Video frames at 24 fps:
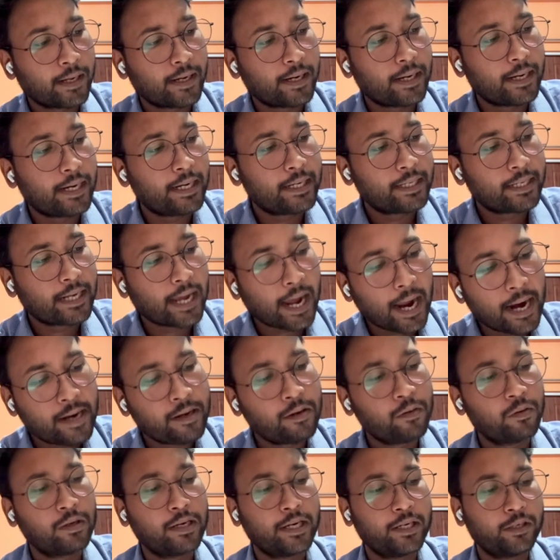it can
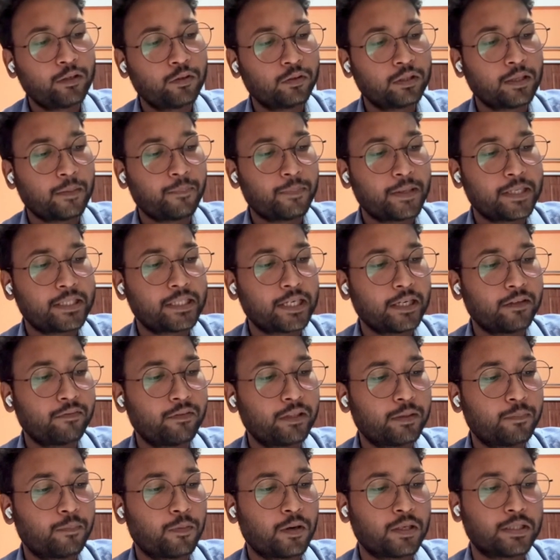donate to the patient
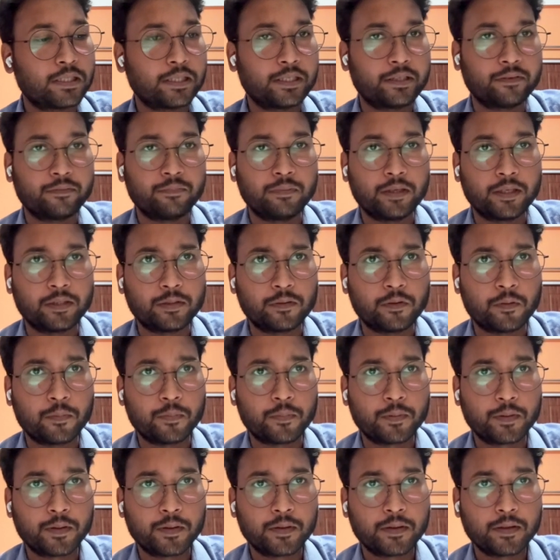with positive blood group
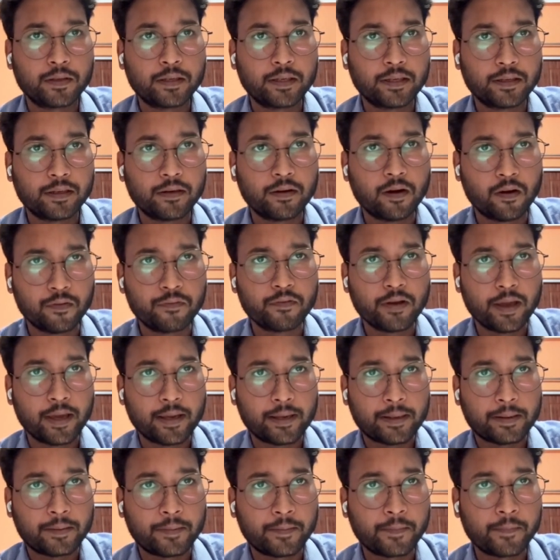of
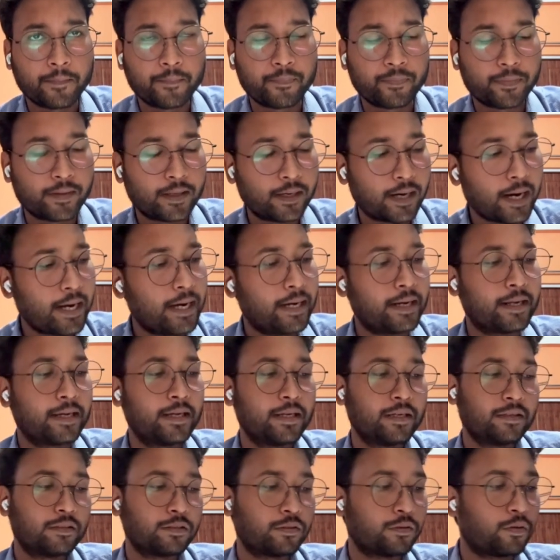A, right?
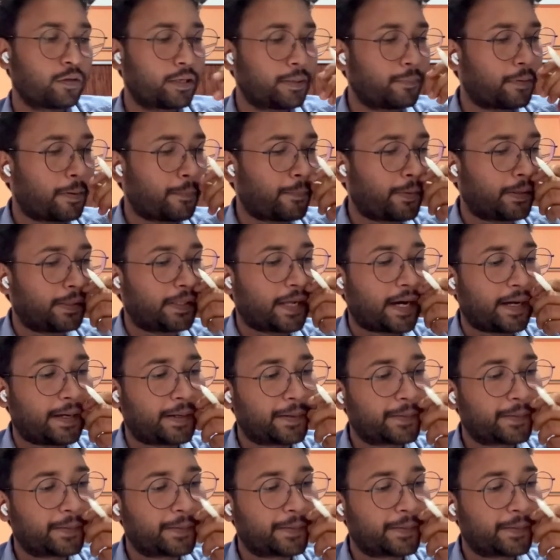So remember that.